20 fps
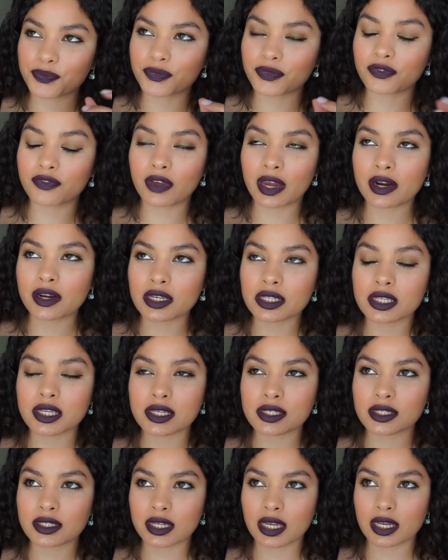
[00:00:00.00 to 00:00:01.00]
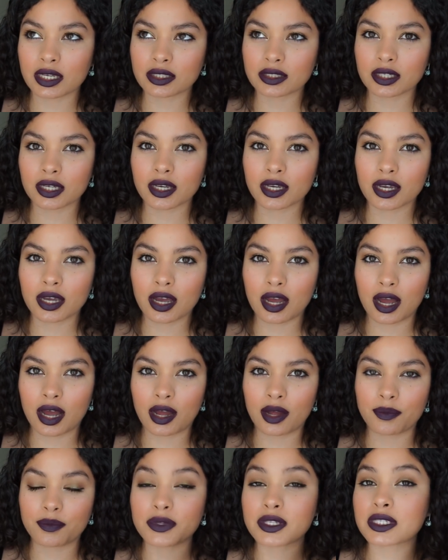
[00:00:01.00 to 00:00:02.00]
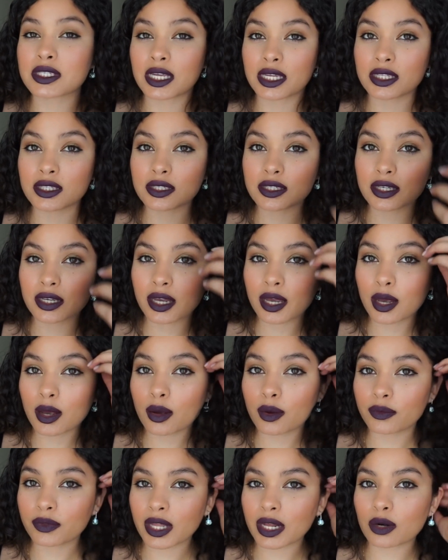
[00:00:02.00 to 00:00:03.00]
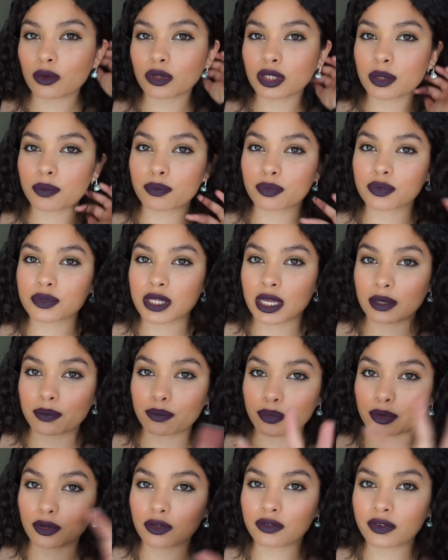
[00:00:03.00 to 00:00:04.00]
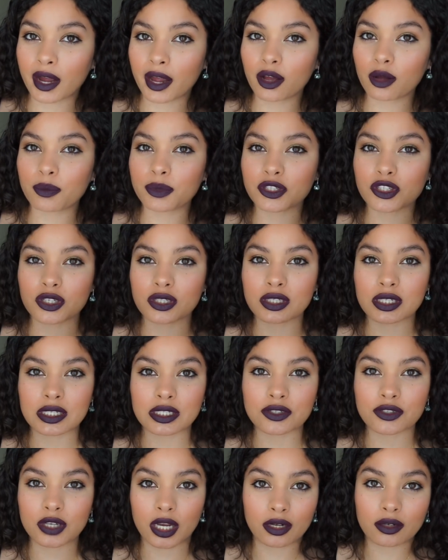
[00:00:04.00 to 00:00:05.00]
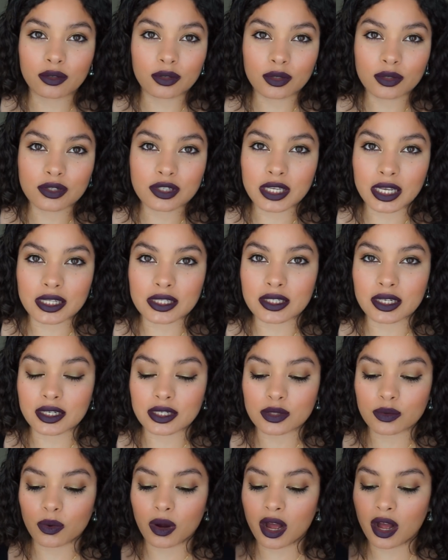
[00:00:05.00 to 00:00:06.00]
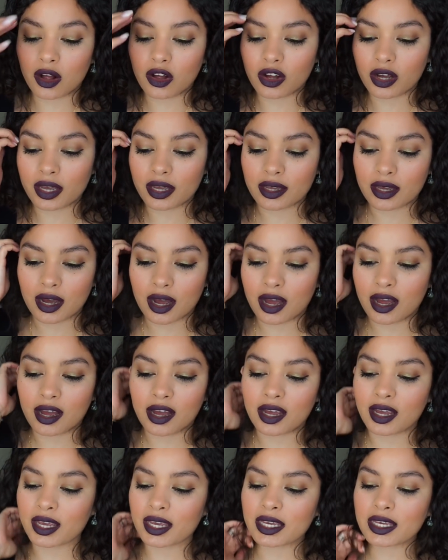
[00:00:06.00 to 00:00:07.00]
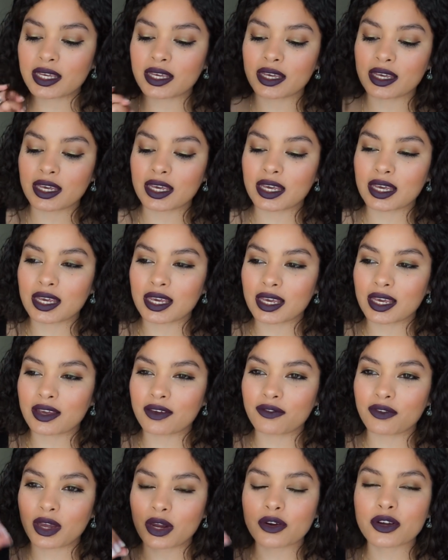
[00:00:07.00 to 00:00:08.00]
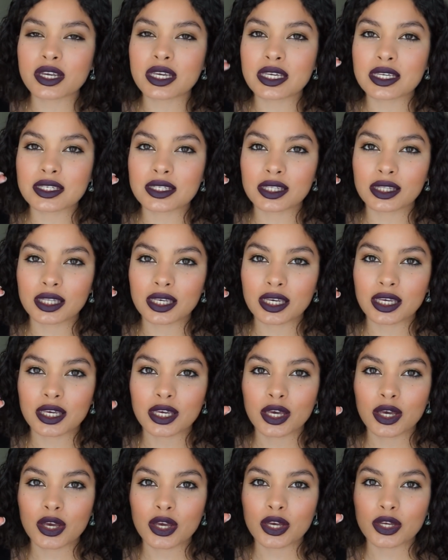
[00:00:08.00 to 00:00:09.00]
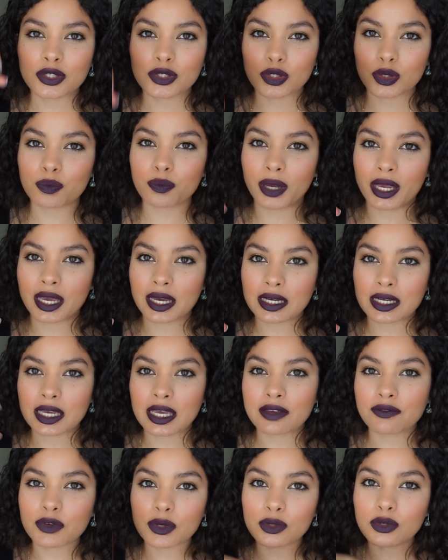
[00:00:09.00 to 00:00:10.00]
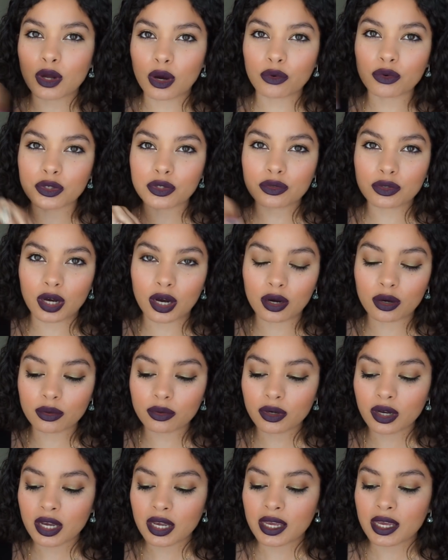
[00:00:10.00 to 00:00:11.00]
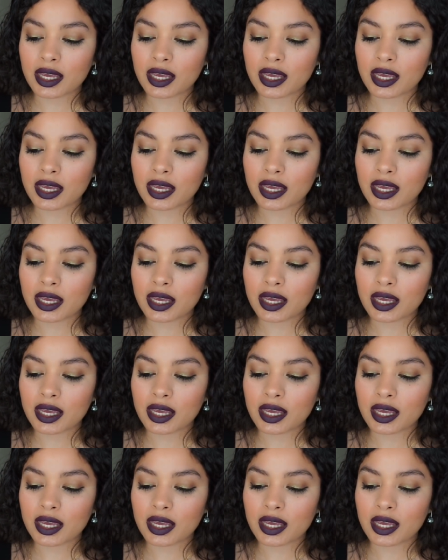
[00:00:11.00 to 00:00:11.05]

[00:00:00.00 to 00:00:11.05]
very distinct um, scent, not only scent profile, but just a general scent as well. Uh, very easily to pick. If you know, you know.